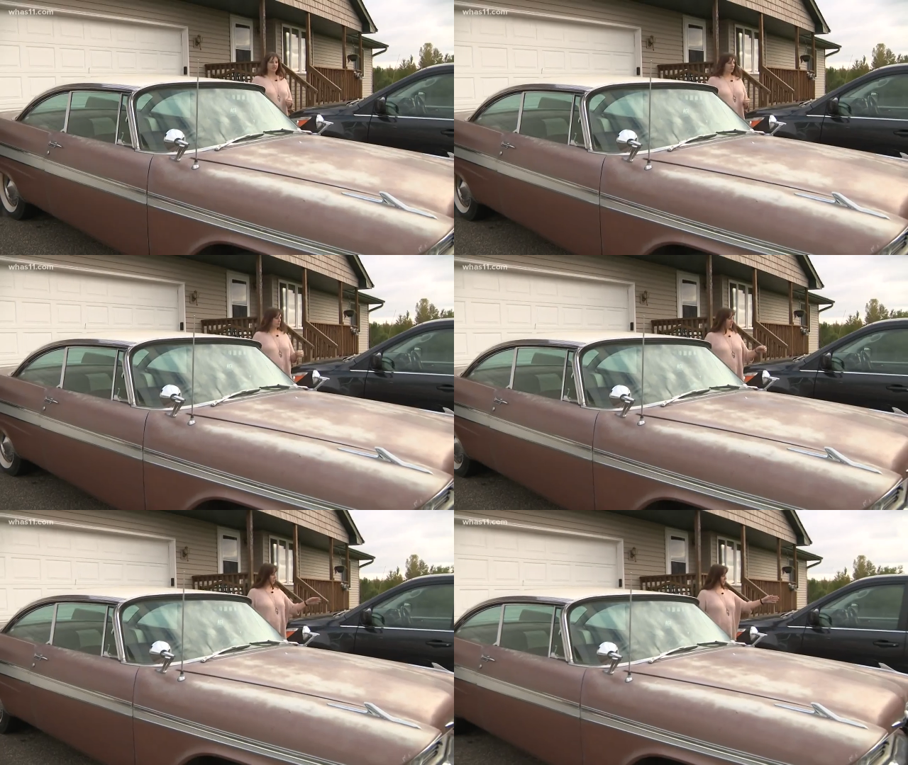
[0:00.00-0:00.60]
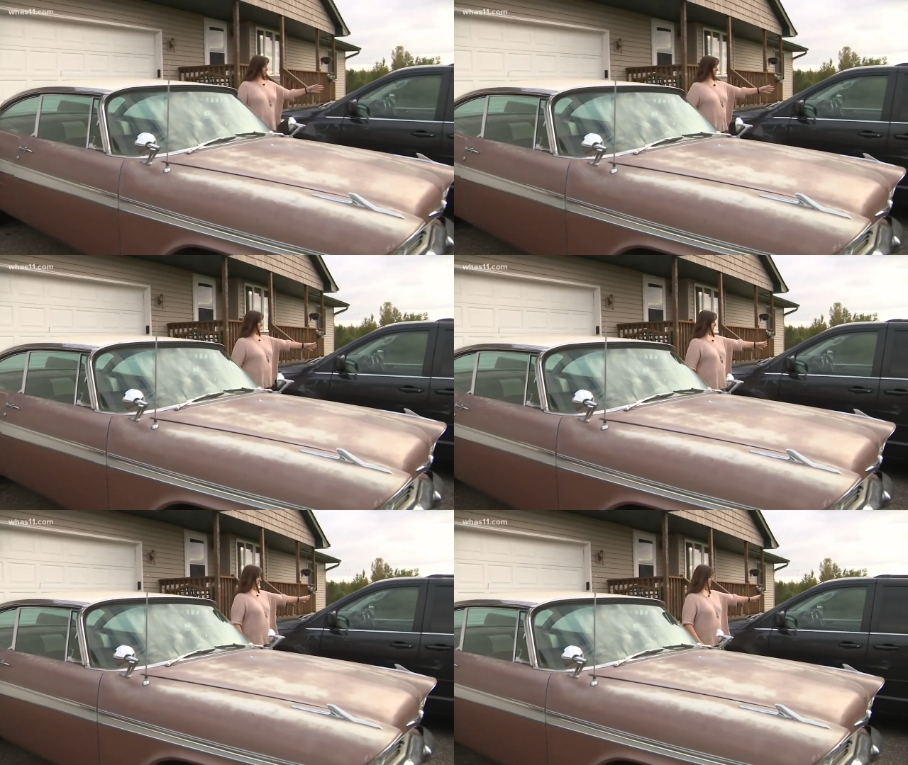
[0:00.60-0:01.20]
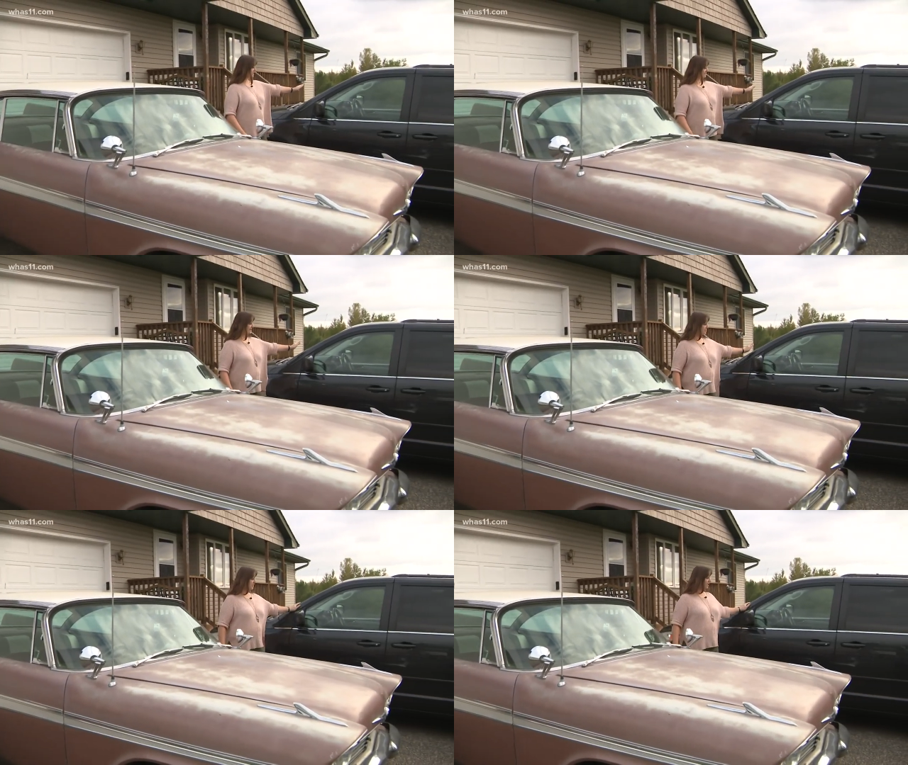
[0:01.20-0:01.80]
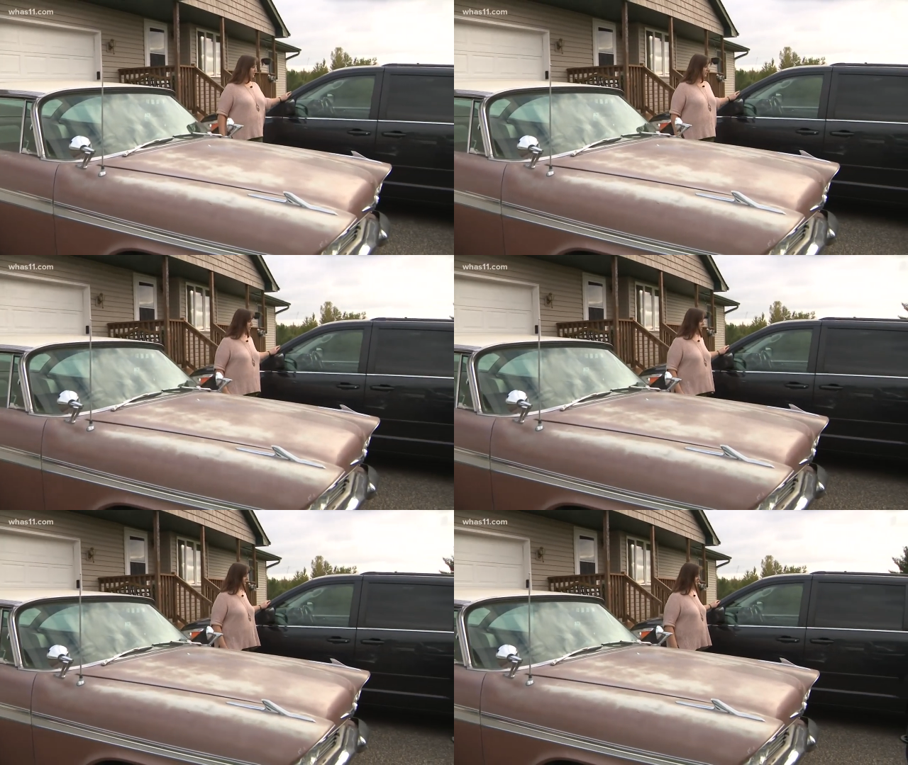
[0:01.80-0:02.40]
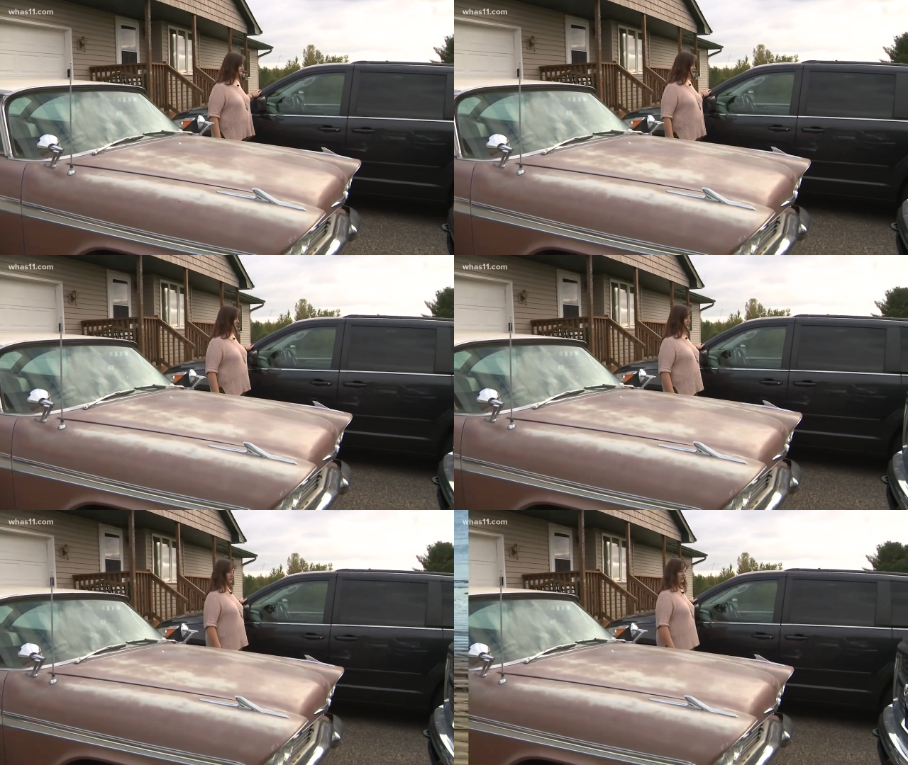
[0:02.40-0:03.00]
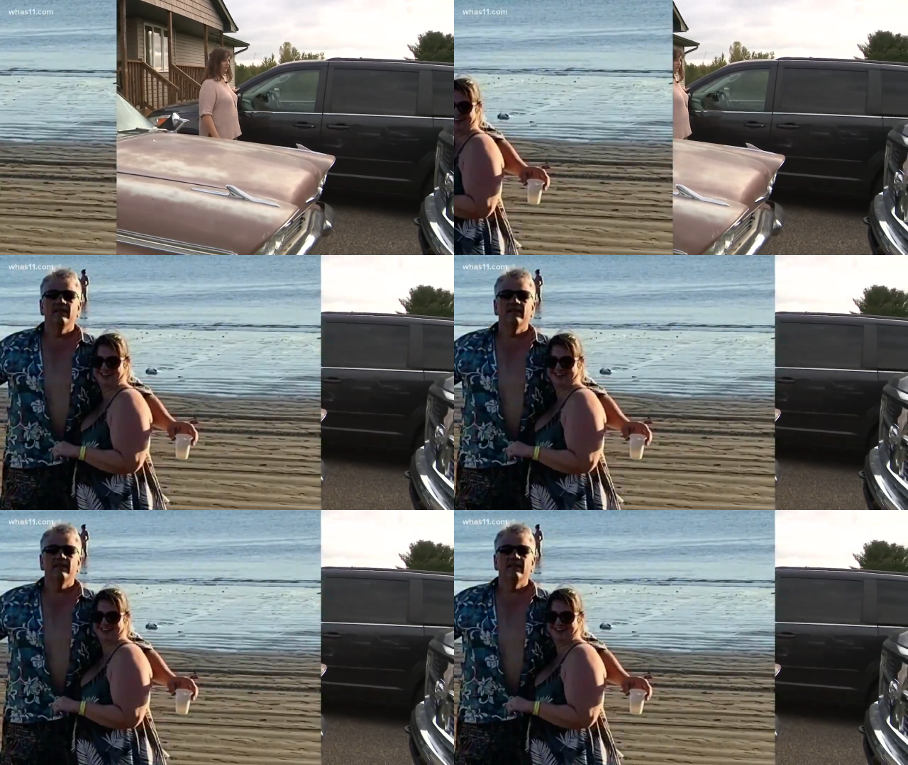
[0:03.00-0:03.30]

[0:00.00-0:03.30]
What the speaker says: (no speaker visible)